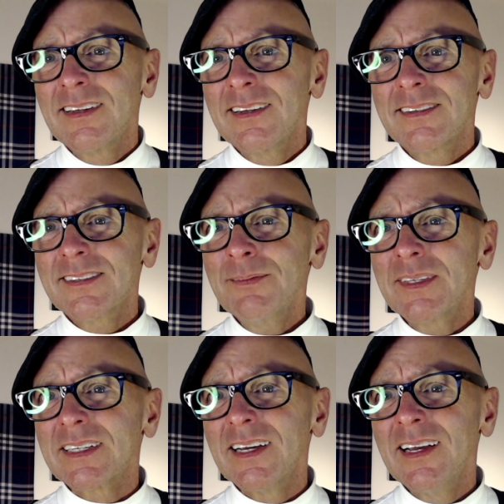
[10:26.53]

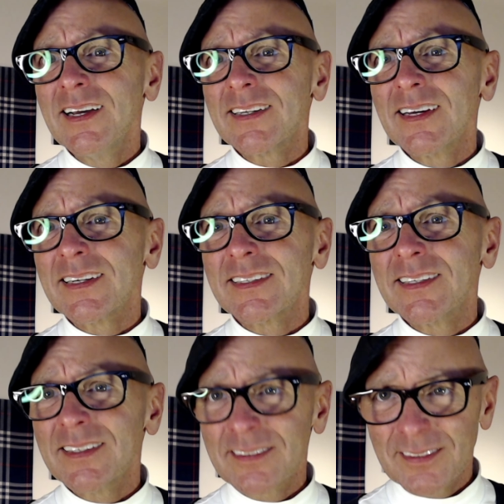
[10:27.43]
Something at, I
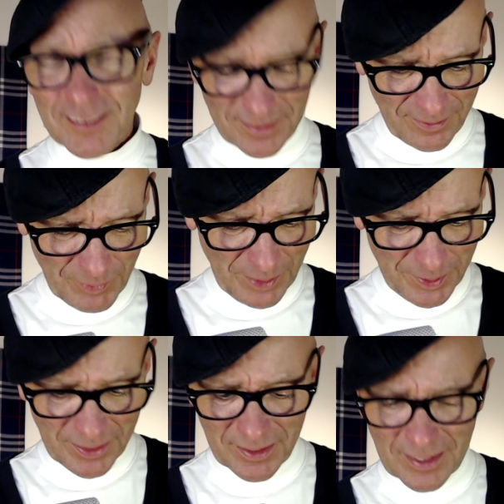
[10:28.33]
guess.
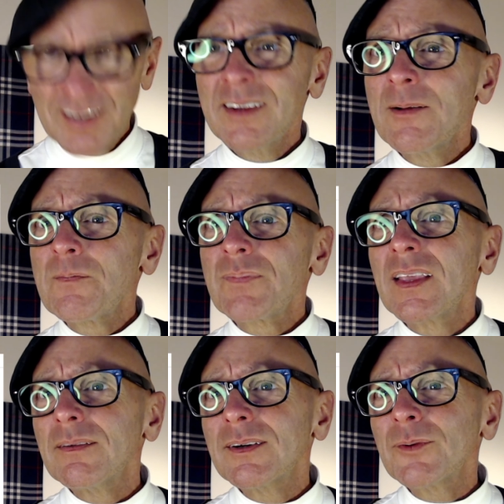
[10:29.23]
Maybe.
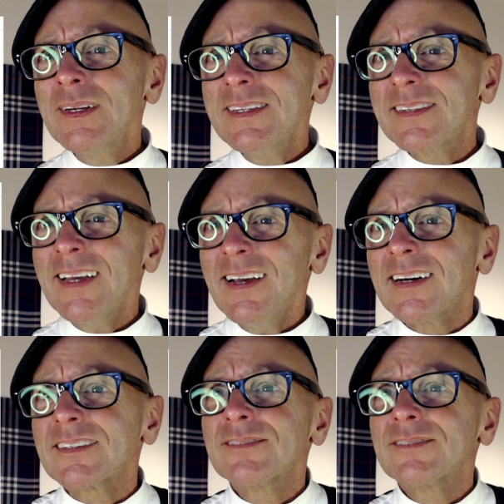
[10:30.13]
Uh, what is that?